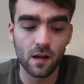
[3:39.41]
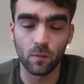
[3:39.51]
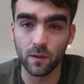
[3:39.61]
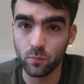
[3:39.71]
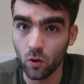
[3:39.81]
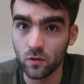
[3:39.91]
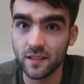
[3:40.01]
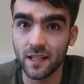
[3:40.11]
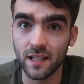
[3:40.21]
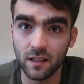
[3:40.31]
my
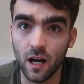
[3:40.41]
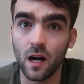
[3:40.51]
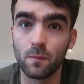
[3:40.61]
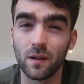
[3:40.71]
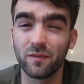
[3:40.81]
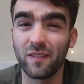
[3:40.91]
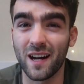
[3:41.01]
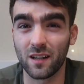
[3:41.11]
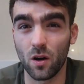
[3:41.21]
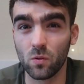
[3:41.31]
protein, carb, and
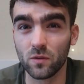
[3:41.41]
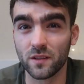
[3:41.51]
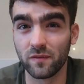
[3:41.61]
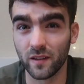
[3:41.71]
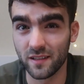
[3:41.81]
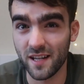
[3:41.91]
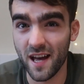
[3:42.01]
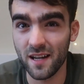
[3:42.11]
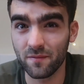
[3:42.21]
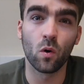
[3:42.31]
fat goals for the
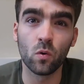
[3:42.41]
day.